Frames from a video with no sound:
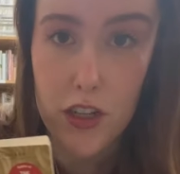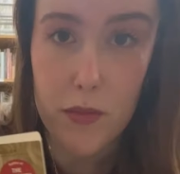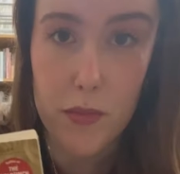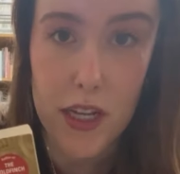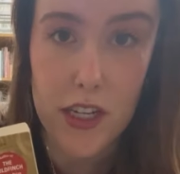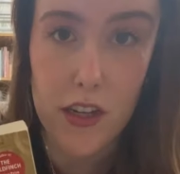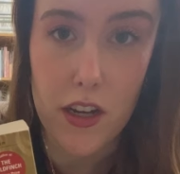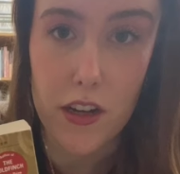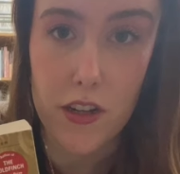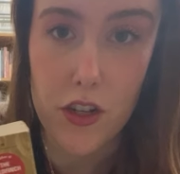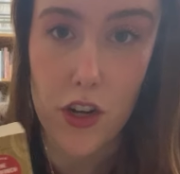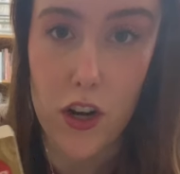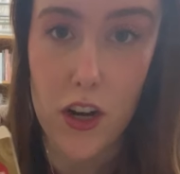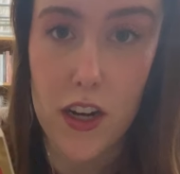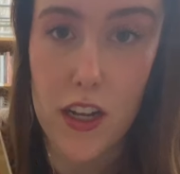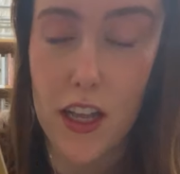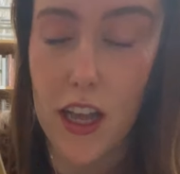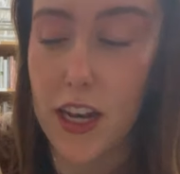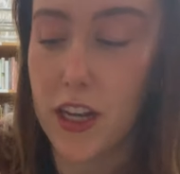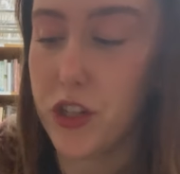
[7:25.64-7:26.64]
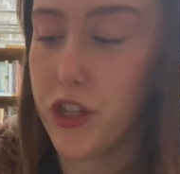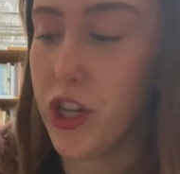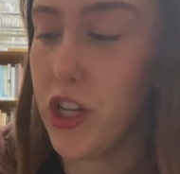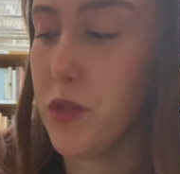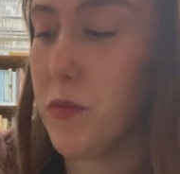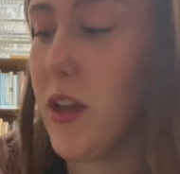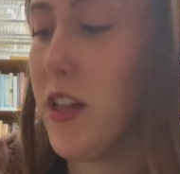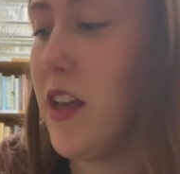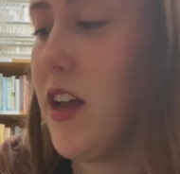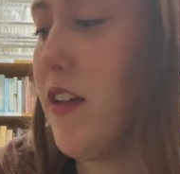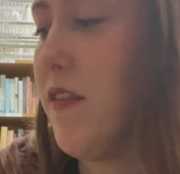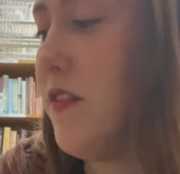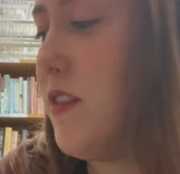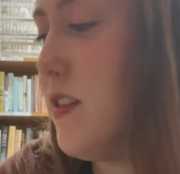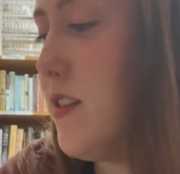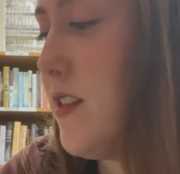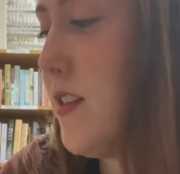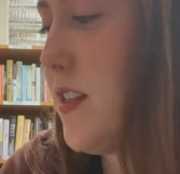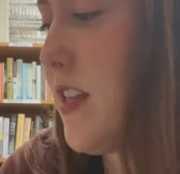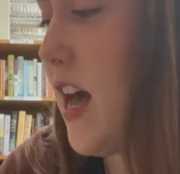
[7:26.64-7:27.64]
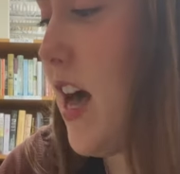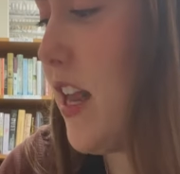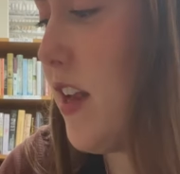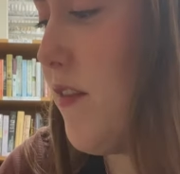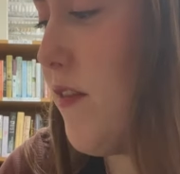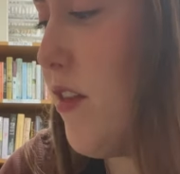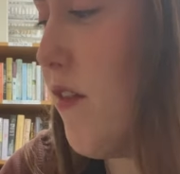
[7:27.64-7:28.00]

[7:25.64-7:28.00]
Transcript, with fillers: by Donna Tartt. Kind of changed my life. This is kind of the